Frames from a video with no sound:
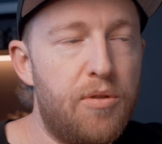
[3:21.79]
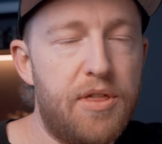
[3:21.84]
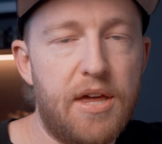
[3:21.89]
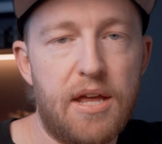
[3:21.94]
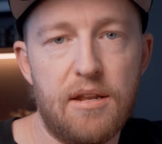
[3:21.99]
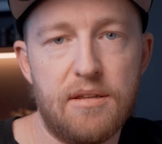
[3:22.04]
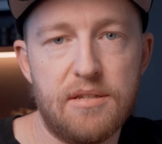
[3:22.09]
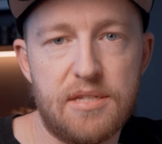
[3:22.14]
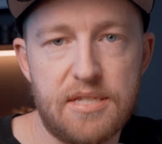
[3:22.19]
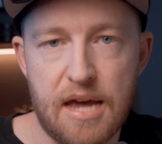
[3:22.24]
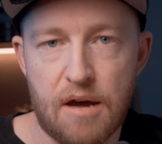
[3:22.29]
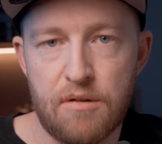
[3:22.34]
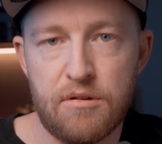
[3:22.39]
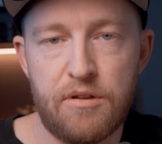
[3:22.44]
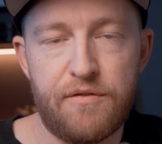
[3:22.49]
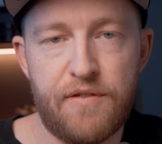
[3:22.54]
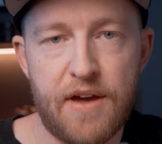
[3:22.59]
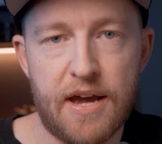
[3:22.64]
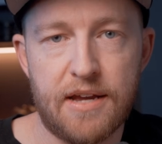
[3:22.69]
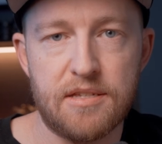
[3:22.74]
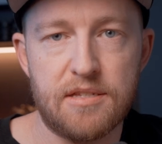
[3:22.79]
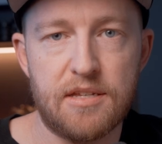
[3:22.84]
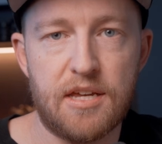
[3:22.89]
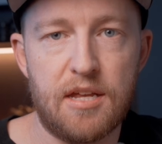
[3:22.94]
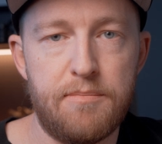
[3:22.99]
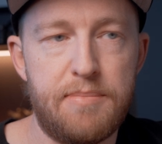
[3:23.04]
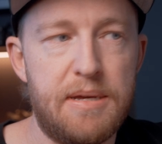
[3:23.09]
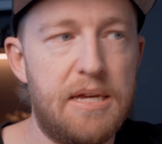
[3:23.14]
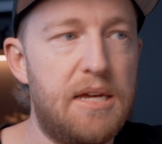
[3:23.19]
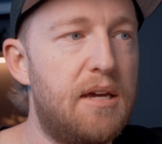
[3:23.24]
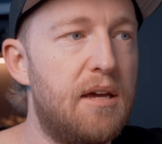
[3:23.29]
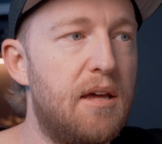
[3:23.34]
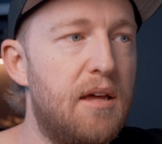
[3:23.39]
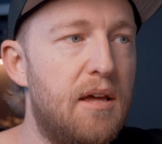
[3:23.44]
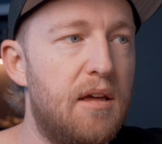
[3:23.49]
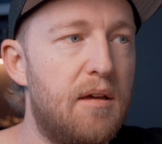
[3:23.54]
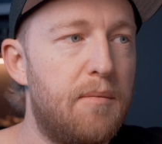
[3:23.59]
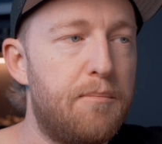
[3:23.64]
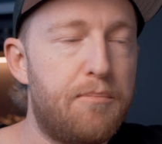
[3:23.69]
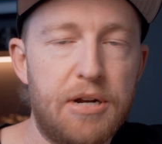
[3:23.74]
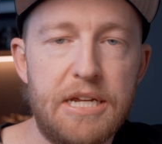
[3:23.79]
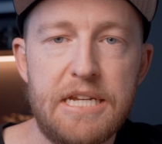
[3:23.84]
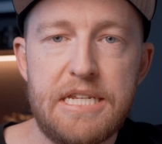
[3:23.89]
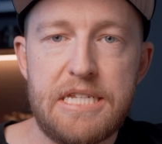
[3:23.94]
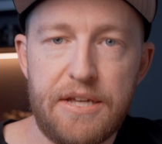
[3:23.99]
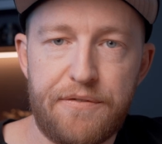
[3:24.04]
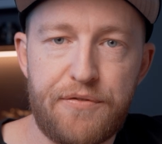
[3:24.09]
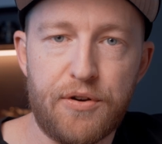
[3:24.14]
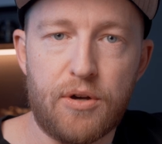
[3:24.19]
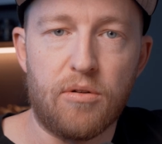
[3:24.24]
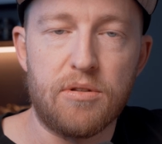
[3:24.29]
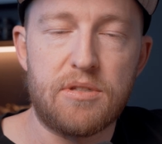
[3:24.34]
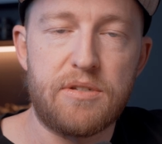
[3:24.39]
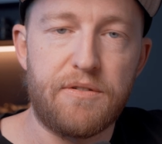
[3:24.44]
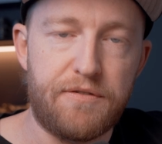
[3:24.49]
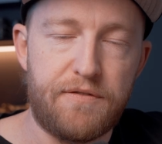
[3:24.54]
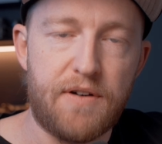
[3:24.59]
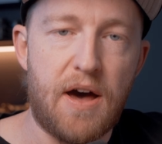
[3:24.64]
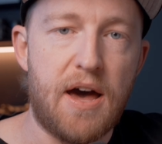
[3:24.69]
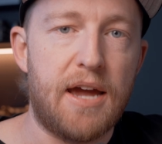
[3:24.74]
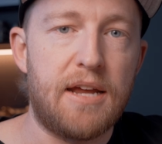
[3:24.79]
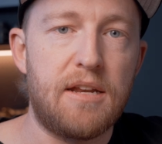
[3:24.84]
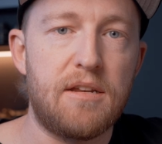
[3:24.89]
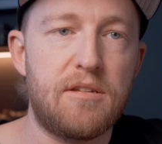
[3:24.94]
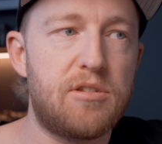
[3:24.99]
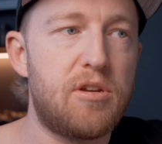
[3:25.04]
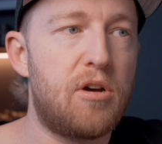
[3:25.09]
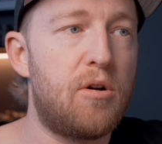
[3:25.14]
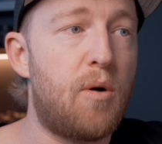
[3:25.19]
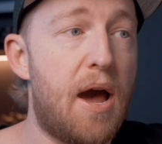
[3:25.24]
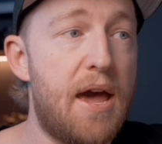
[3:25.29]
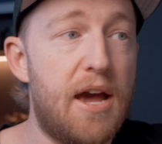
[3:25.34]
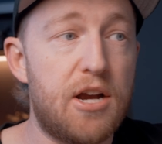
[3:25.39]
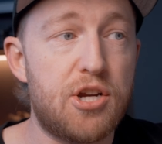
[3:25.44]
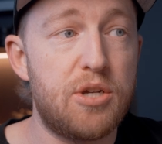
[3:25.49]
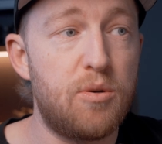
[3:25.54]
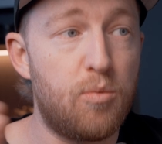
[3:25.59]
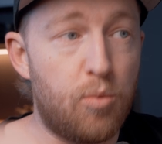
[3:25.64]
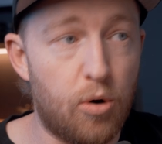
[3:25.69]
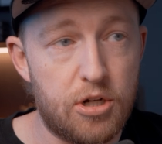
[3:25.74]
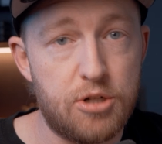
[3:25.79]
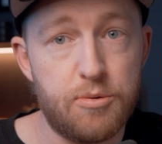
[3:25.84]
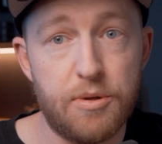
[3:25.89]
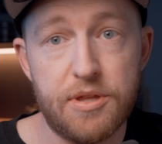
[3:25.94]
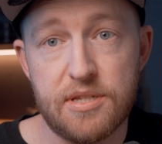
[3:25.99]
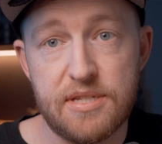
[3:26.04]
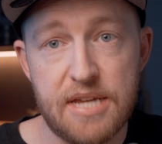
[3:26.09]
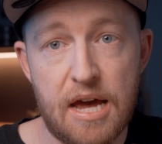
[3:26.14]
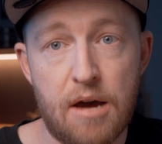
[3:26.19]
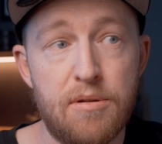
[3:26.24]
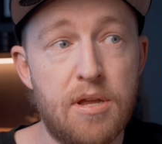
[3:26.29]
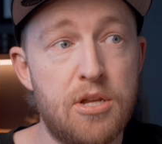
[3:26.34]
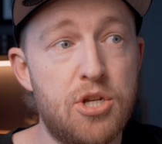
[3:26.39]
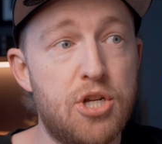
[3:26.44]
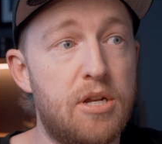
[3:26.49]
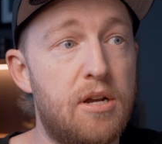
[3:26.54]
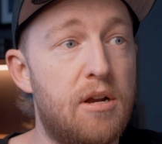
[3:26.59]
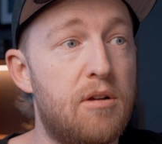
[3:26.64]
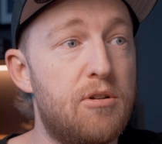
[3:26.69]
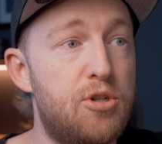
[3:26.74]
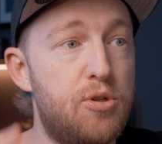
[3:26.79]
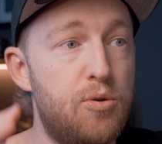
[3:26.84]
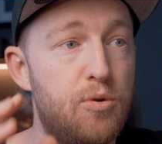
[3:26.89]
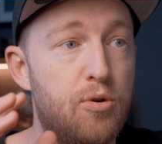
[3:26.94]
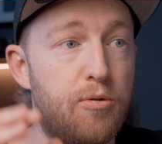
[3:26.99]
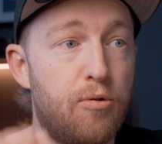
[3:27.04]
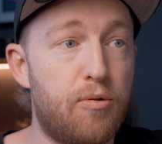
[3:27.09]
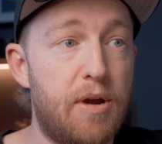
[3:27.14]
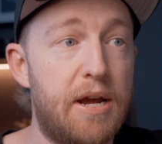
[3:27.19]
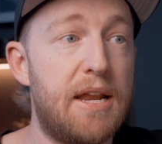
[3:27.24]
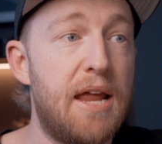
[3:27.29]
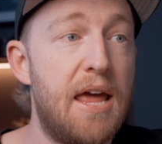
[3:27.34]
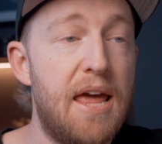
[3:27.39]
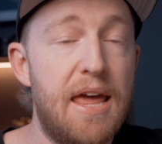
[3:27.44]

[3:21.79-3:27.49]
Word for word: that sound effects can be pretty difficult to find. So I actually worked with a sound engineer to create